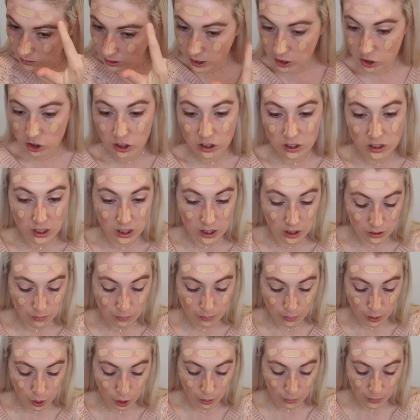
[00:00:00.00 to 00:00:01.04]
As she says,
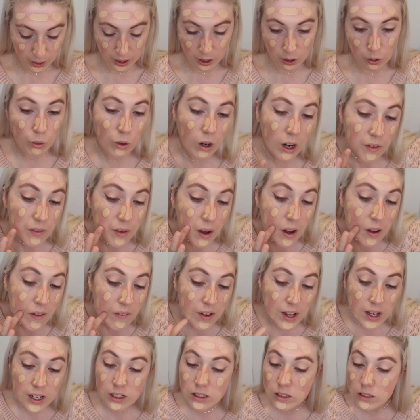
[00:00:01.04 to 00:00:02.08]
blowing it all over her
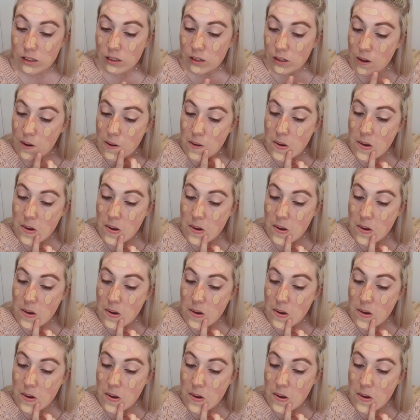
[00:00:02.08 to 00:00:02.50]
face.